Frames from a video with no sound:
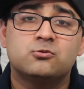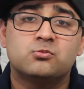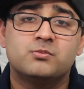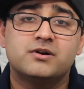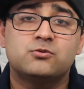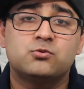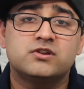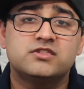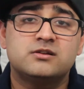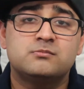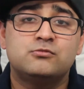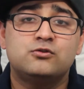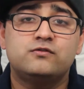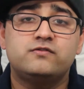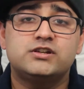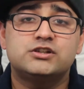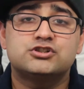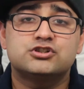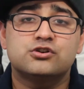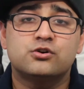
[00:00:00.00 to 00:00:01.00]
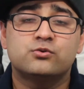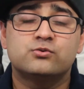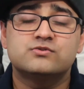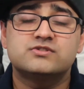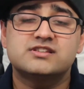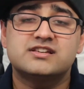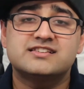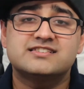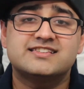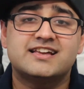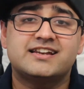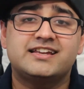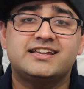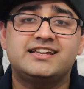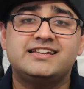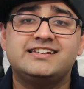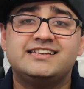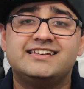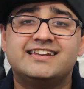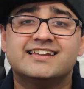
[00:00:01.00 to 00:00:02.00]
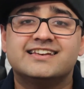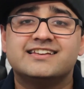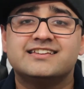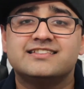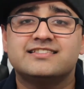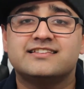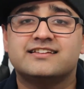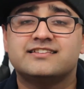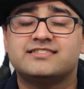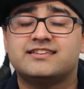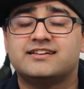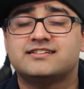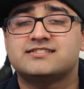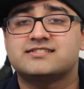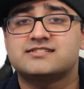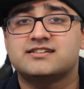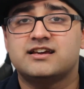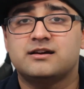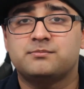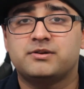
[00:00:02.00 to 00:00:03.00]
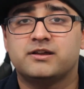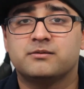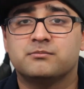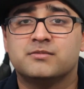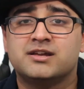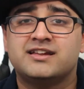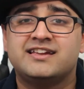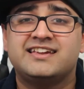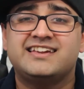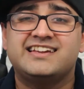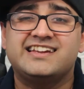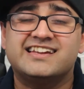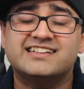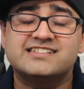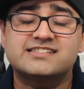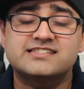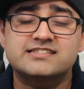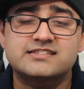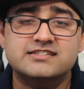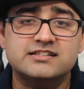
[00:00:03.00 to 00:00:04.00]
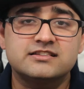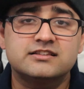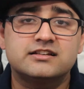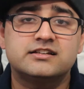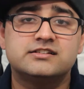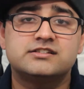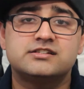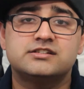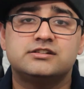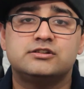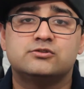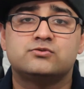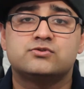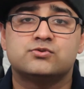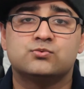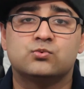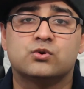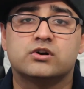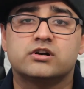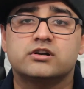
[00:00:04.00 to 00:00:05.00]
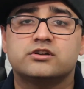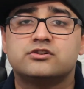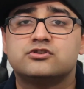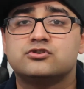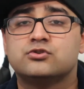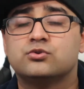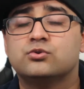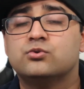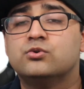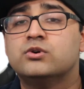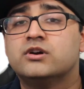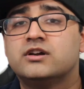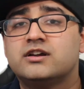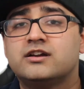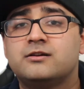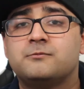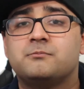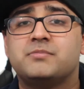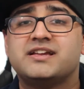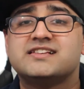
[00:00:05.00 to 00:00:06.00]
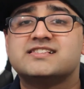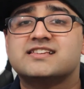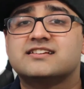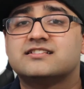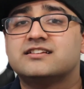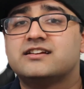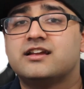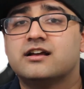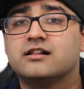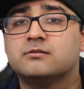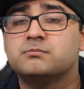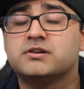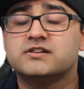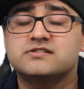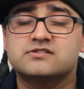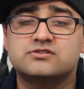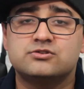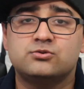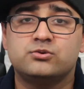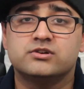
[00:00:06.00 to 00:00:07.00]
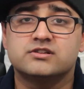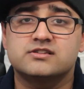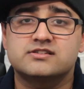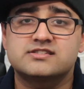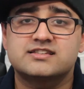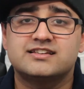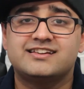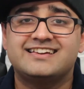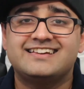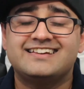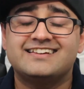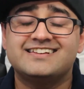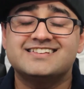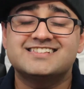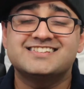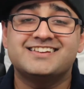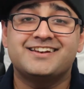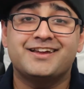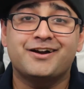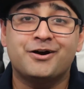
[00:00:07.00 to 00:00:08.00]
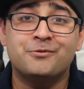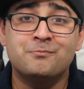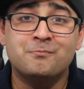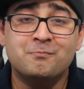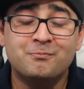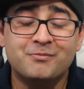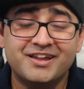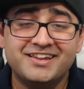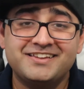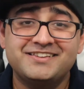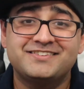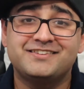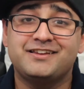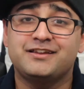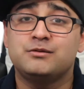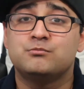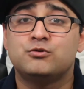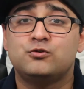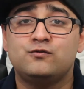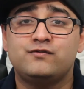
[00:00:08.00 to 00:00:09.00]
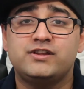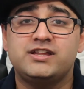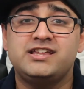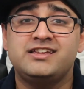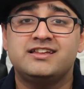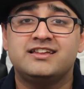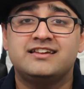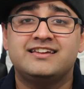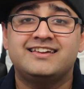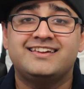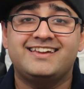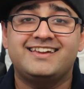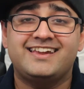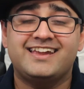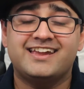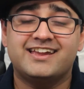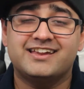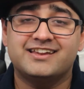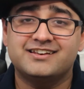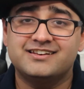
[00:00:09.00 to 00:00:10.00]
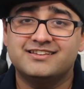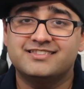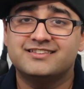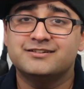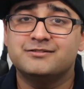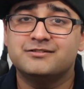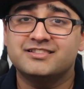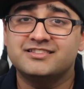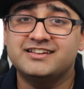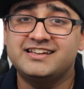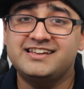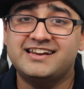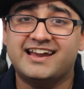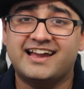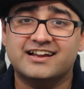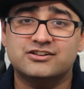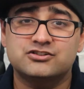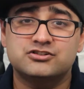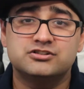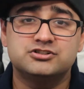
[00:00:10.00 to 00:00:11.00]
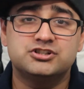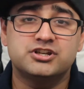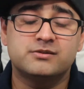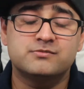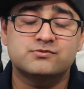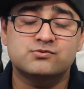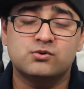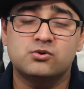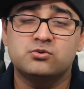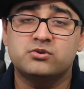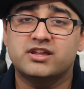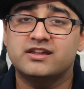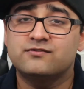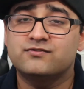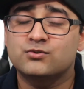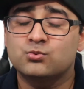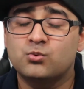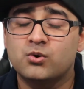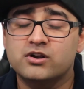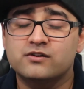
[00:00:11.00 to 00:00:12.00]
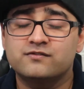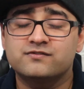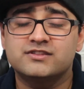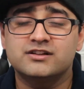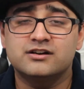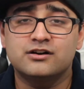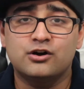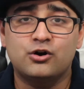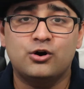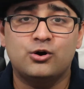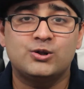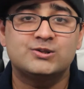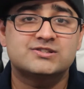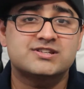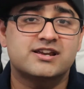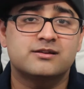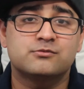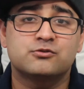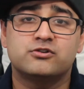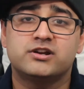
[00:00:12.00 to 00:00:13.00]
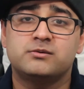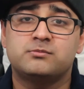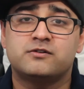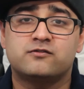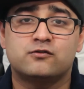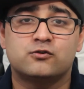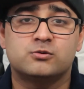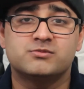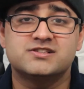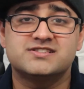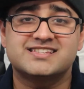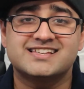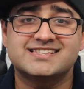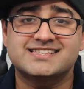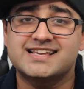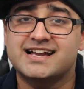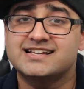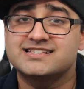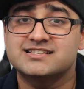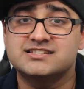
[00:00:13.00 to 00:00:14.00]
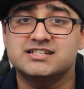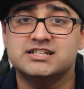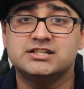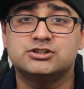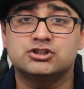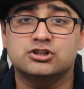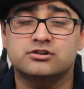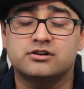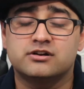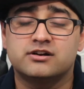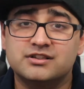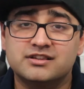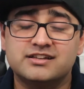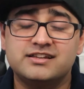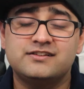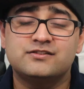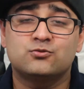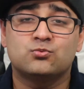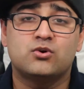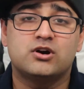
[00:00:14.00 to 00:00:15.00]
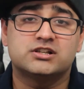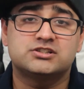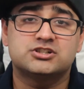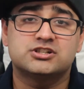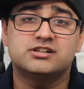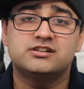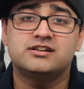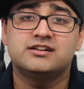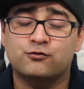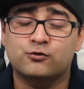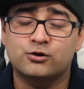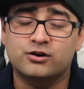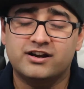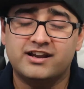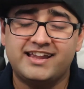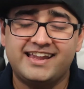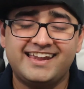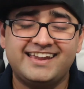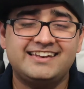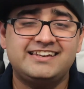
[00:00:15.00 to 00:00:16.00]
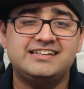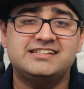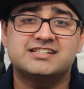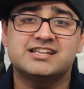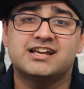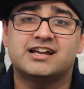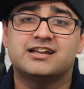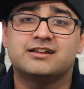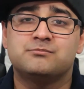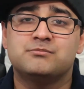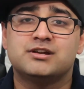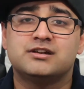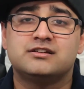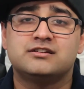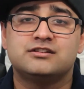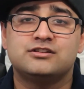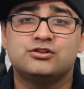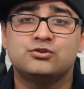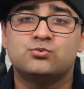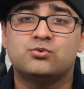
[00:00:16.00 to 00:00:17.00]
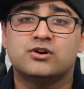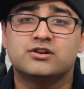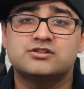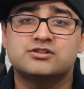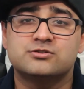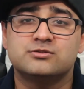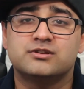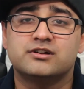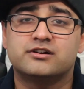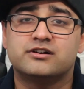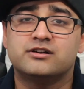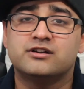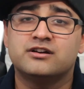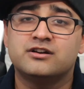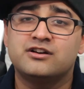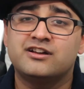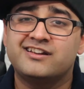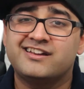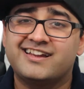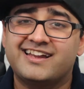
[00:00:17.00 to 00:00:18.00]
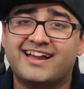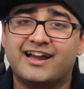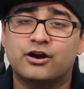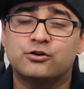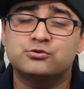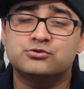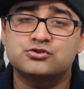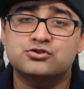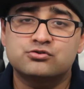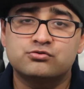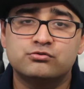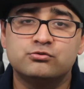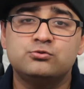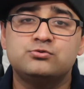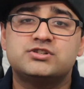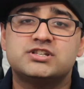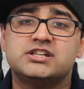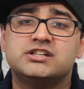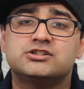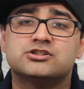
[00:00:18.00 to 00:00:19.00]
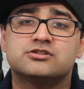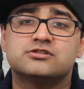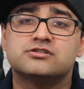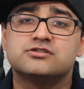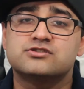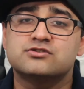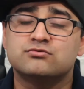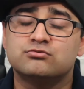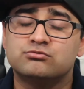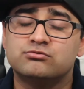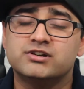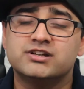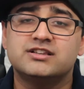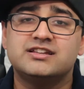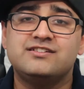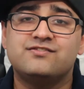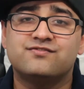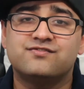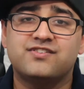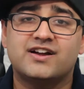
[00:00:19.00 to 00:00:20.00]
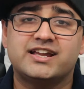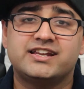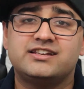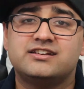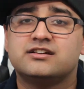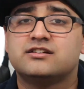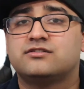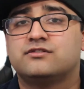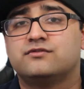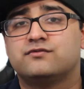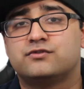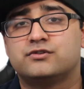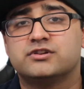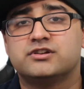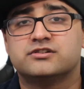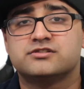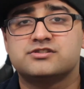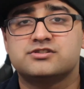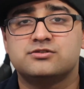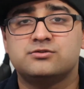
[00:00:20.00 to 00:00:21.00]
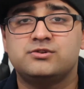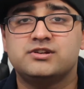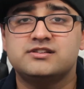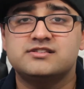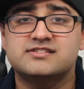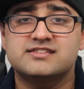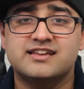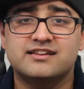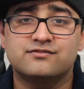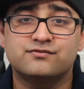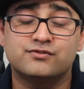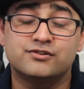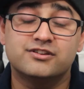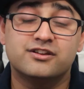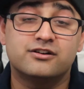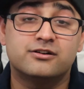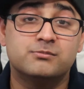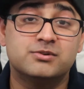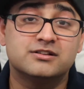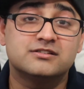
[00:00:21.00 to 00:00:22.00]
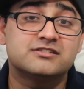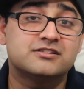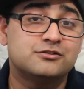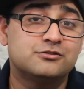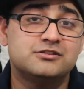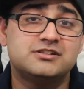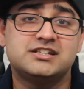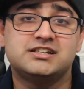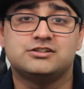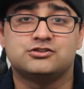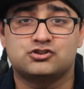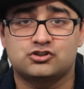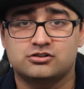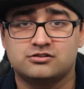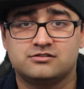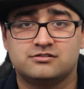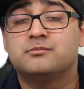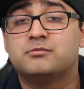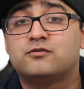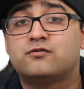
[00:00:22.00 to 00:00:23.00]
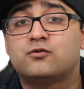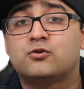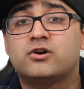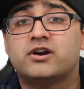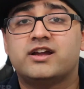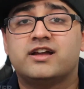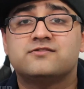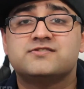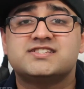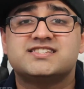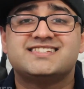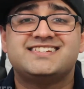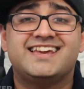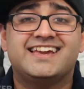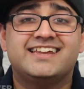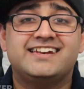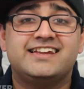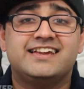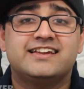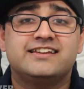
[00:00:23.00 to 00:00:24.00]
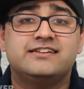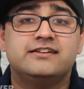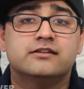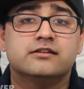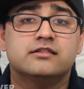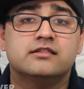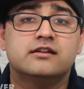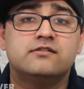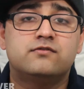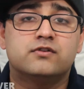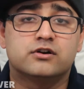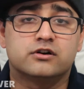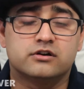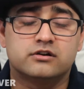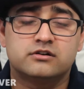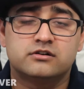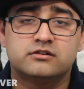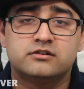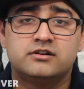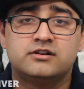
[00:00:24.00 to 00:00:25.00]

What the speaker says: but what the movie shows is that he didn't let that stop him, and still continued to work to basically help his students. It is an amazing movie, and the lead actor, James Woke, gives one of the all-time great performances as a teacher. Please watch it for any time you want to learn how true teachers really fight for their students and for their ability to teach. Number 4, I have Stand and Deliver.